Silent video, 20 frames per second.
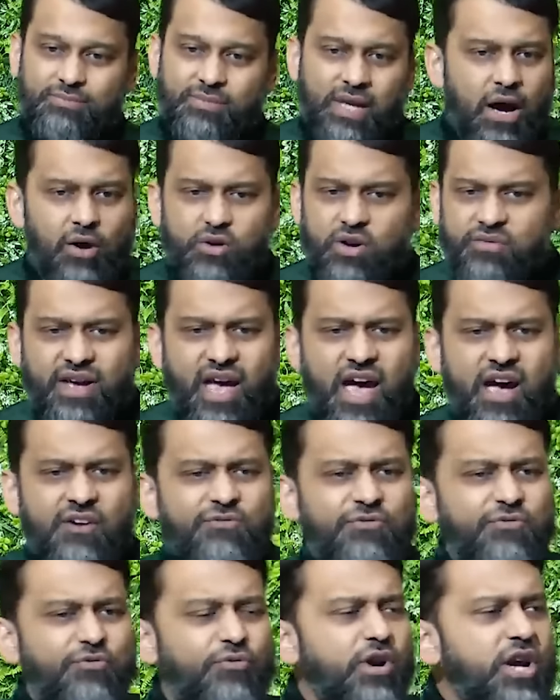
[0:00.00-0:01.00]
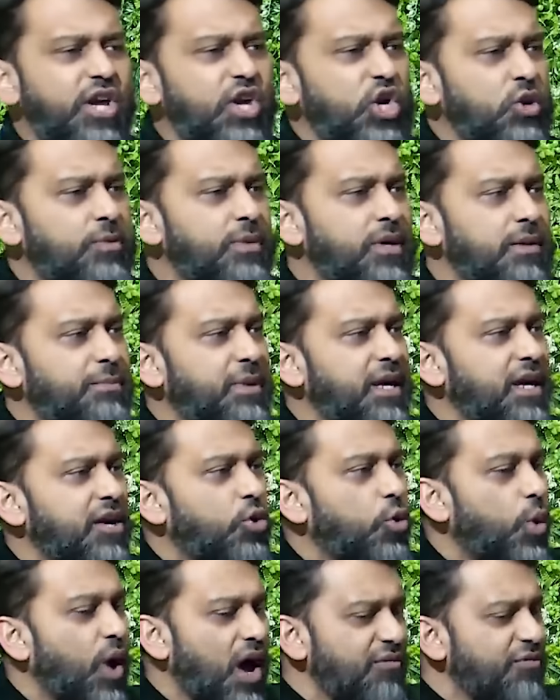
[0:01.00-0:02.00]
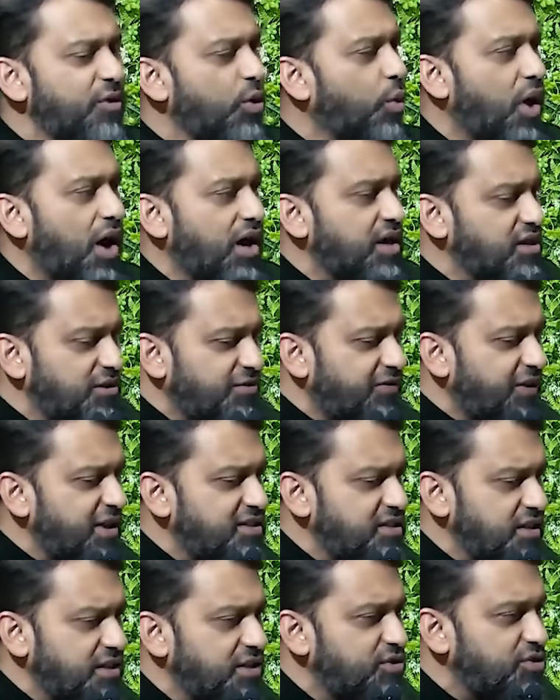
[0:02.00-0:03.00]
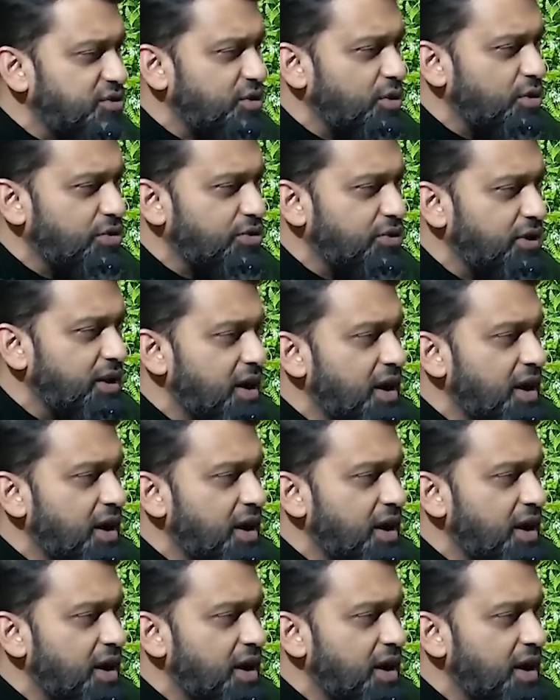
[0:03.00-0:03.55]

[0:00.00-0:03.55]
out of every human being who ever walked the face of this earth,